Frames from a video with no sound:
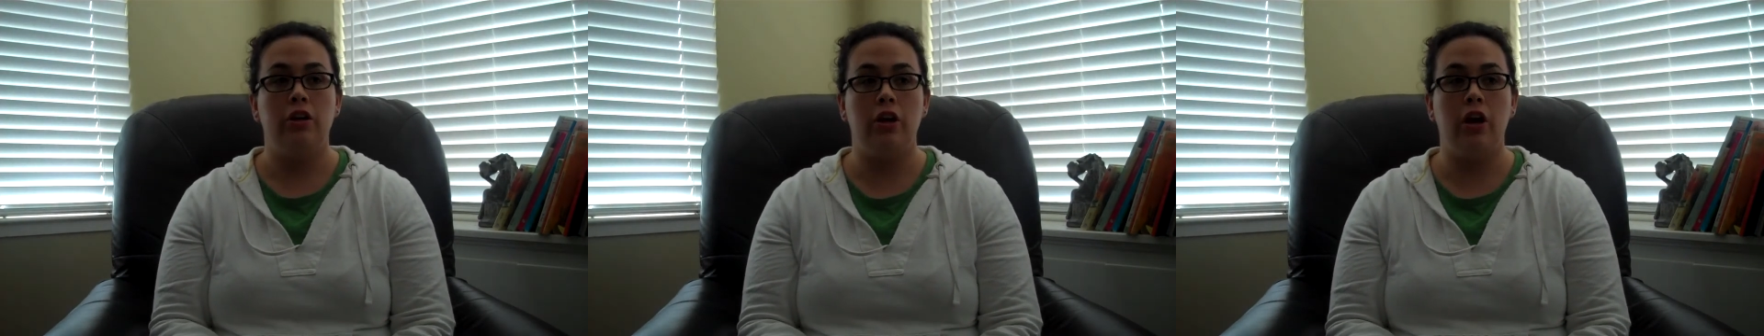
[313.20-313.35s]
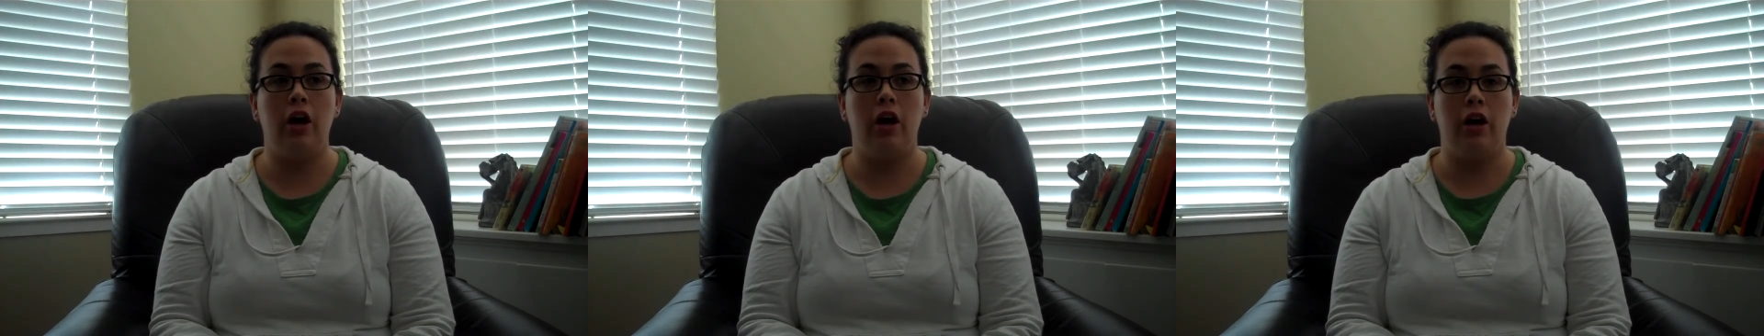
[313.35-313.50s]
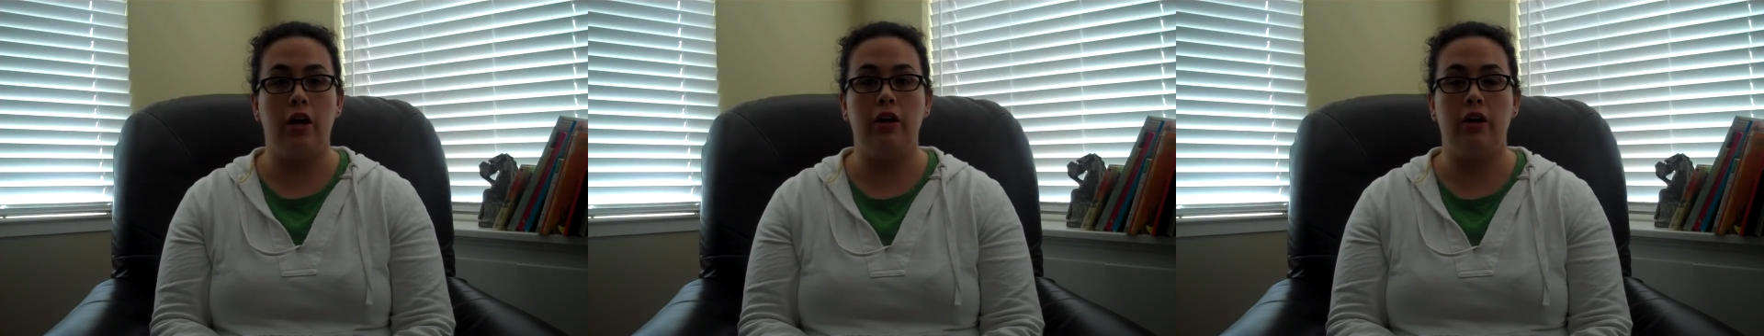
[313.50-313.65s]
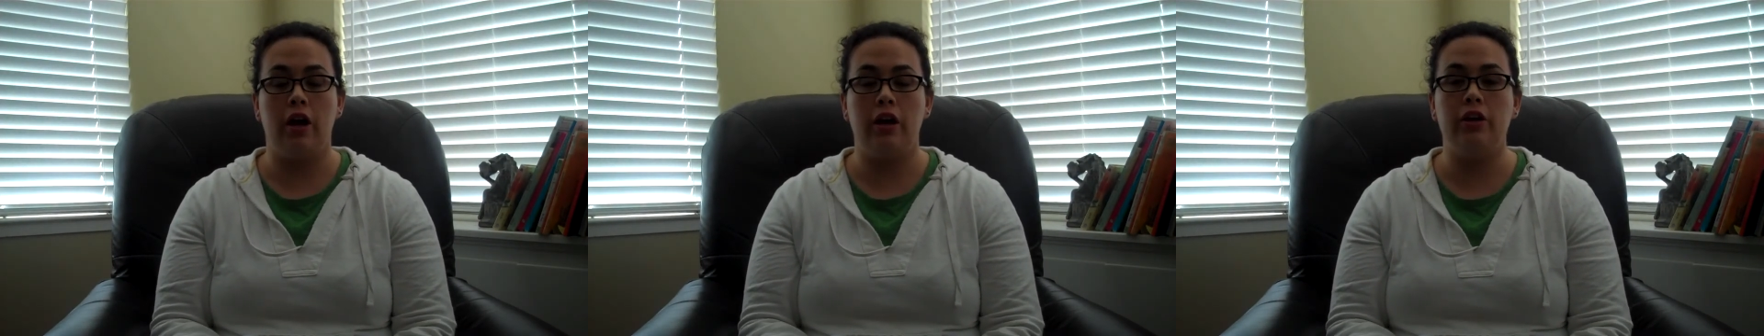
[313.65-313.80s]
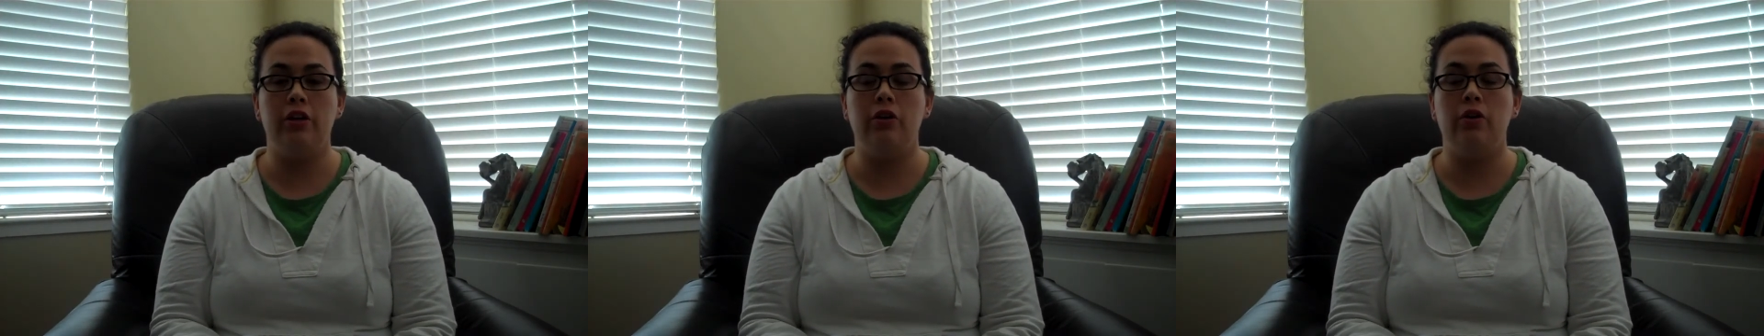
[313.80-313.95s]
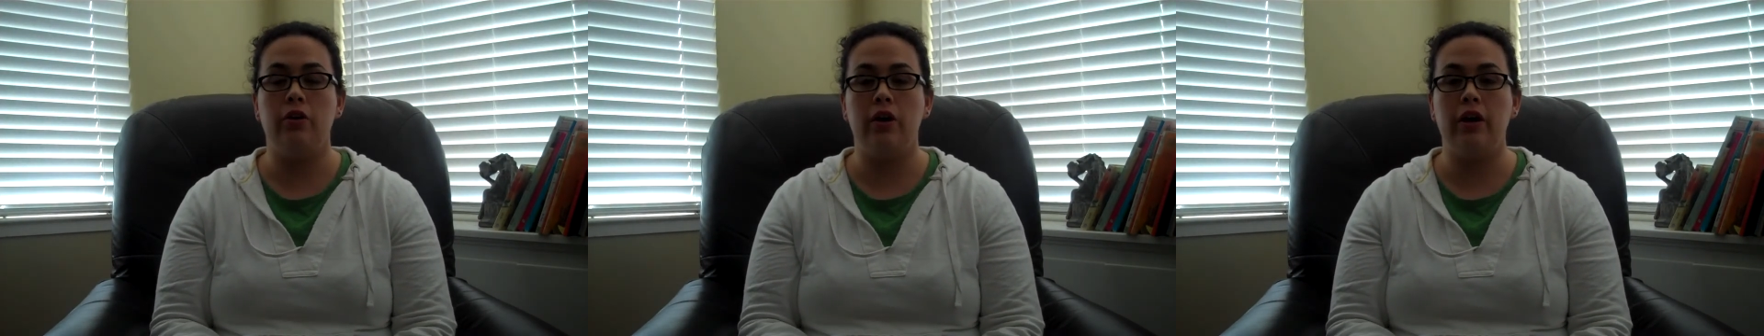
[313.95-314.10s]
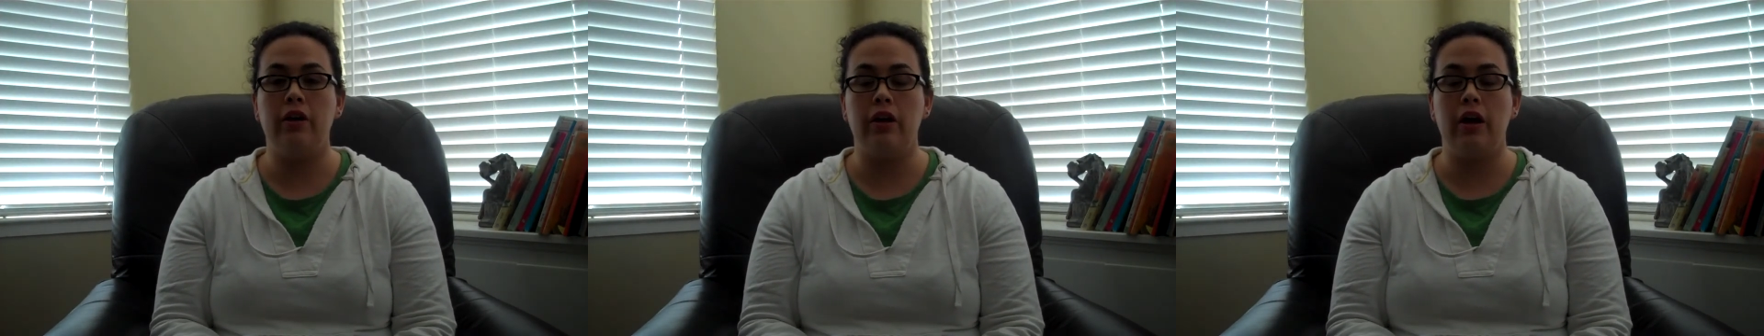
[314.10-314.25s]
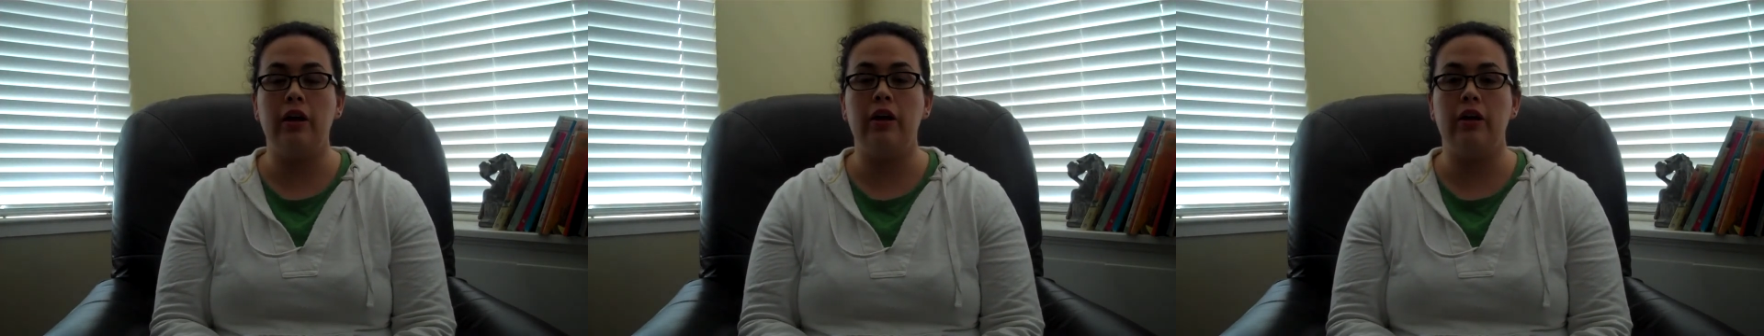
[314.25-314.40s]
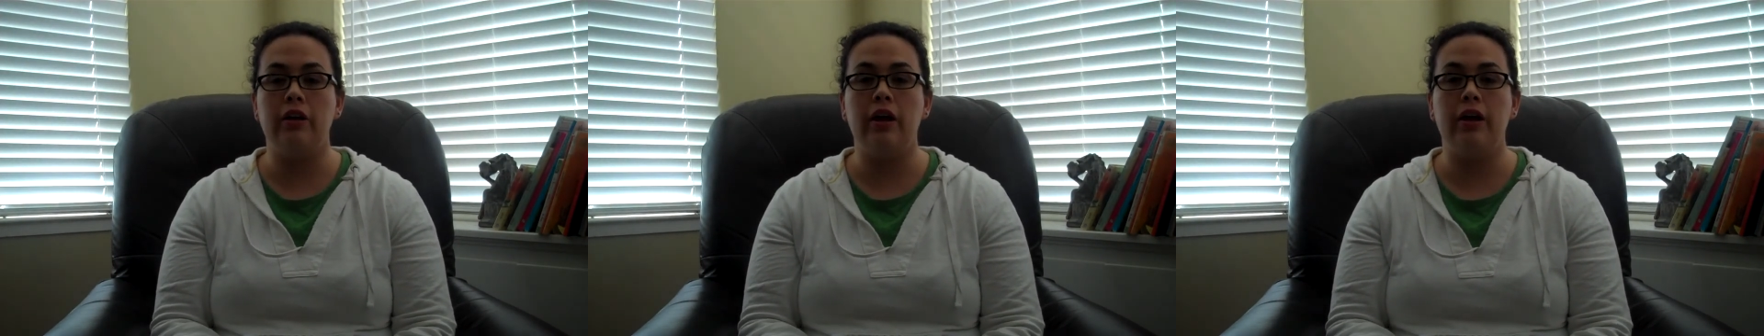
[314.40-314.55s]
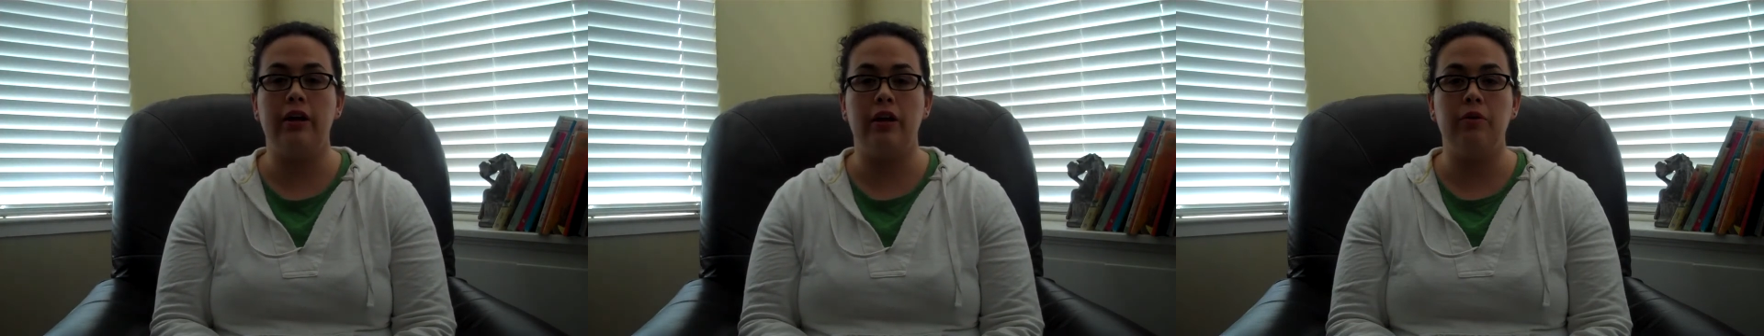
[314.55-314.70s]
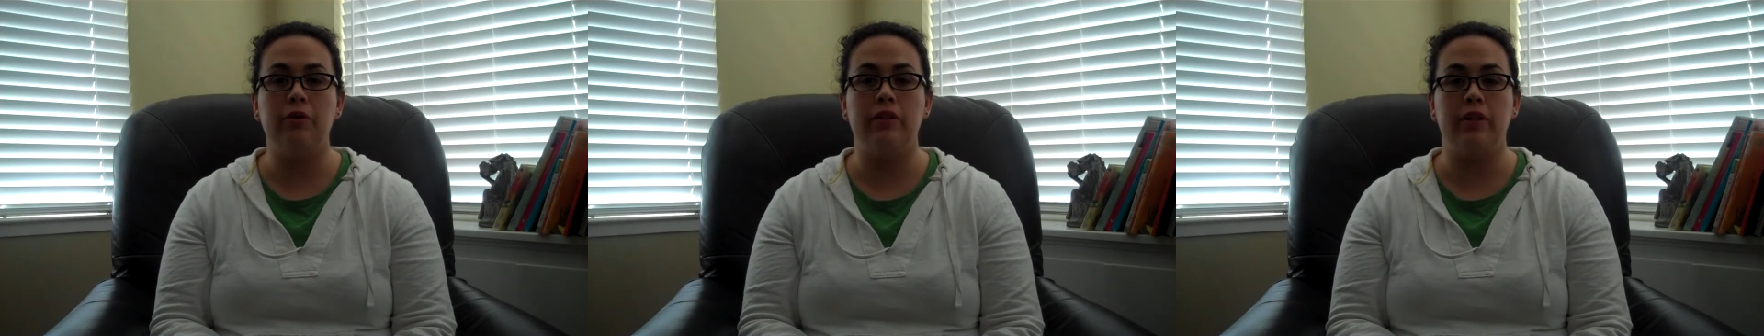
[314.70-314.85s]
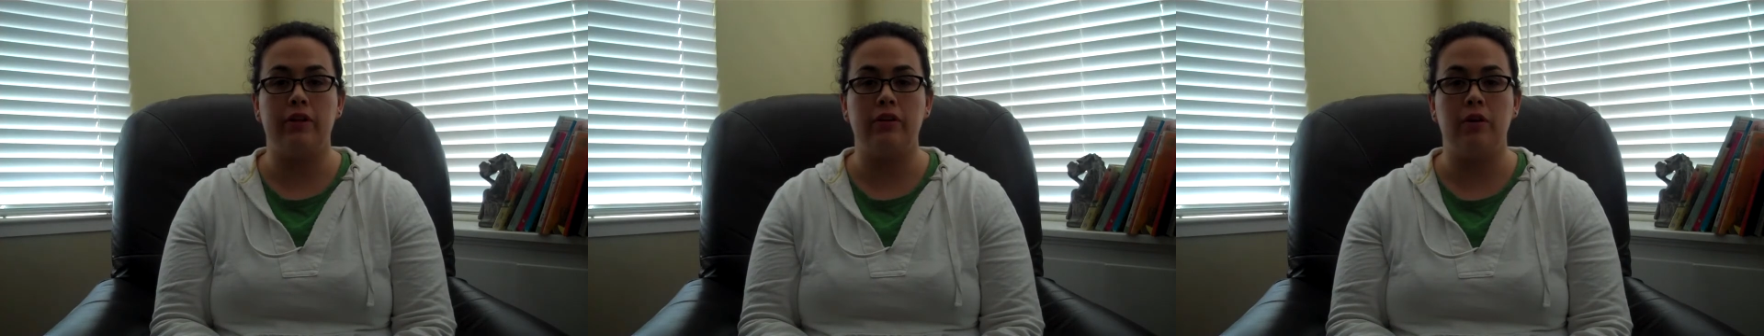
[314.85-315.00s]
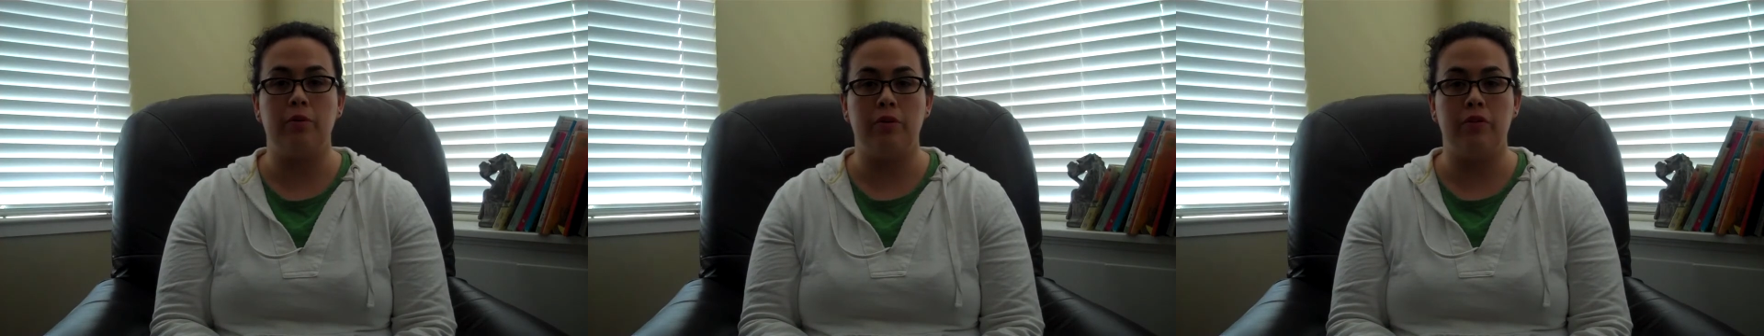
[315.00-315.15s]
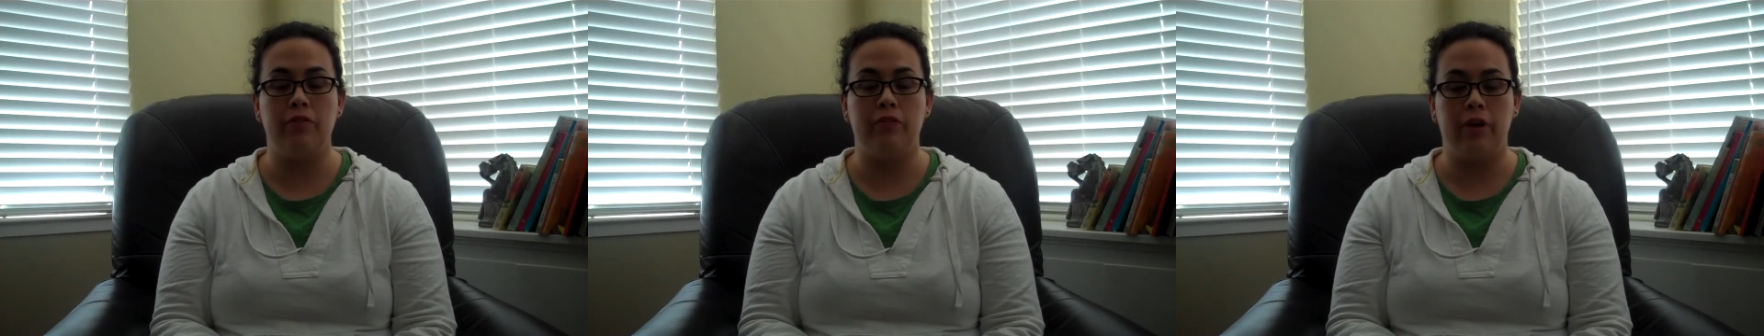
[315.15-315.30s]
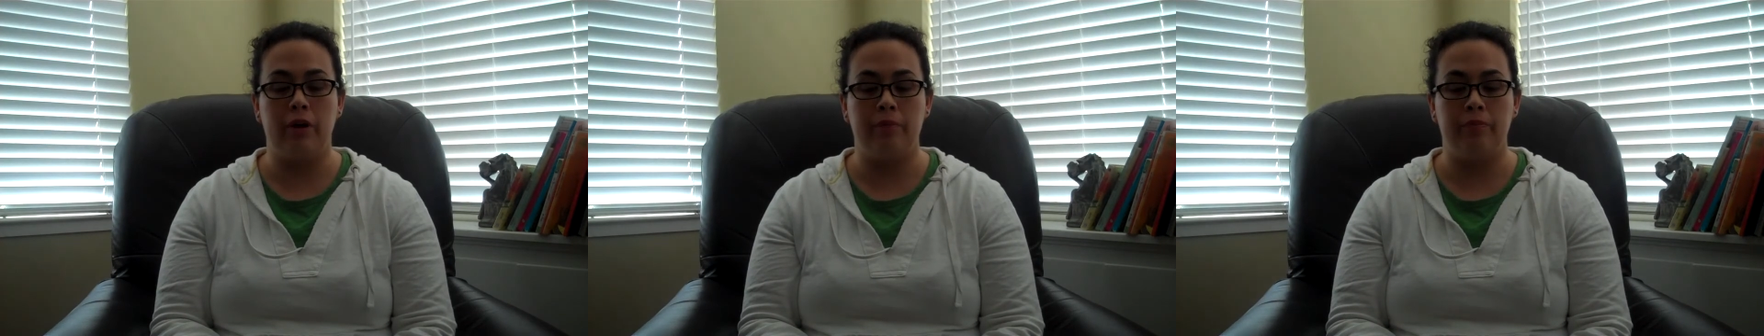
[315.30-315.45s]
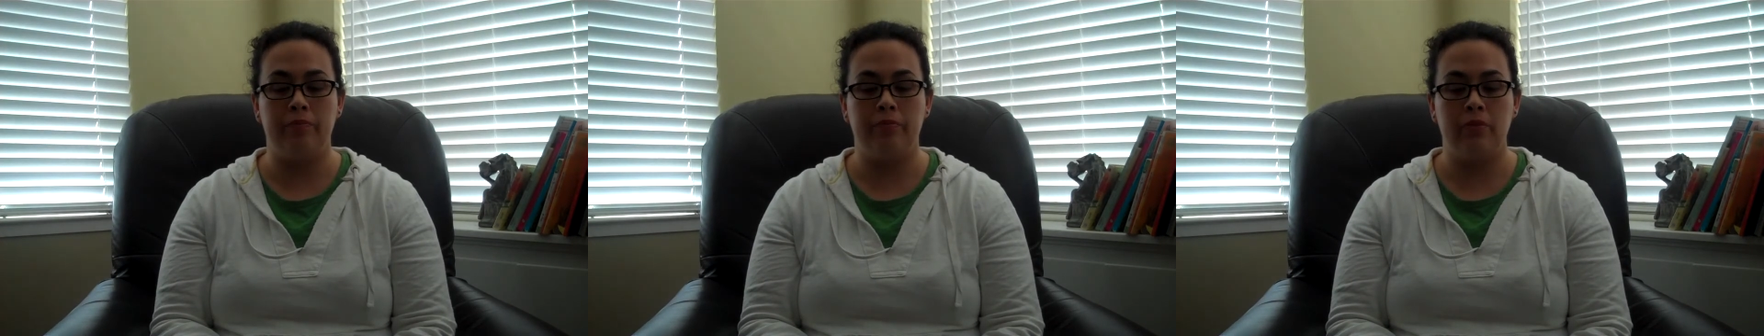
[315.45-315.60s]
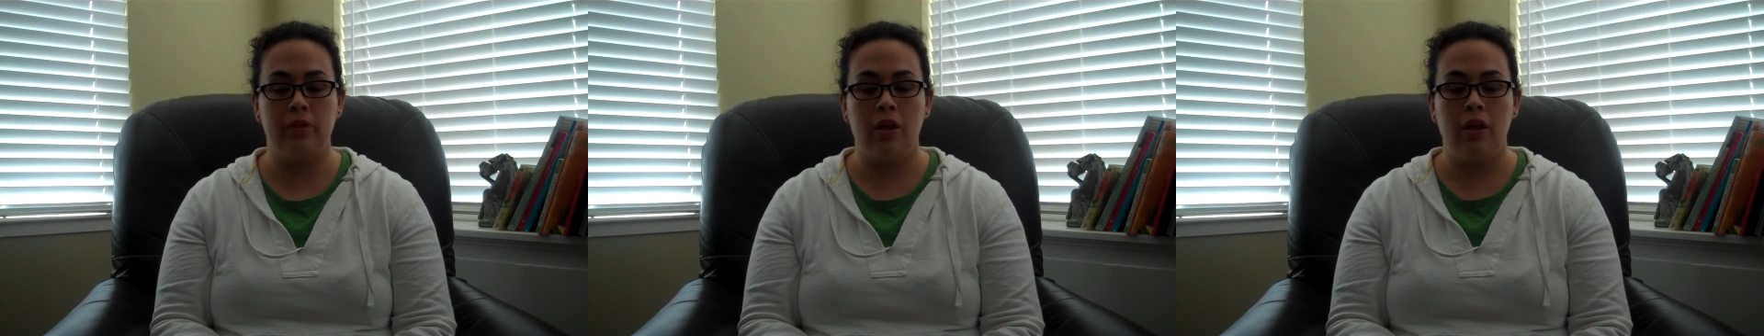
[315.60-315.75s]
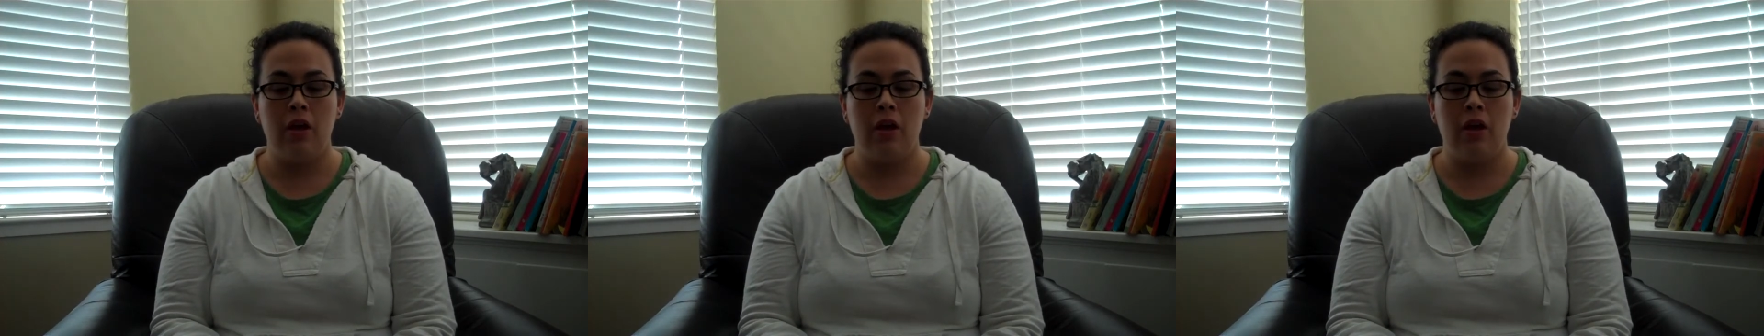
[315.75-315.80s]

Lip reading: I get where they're coming from.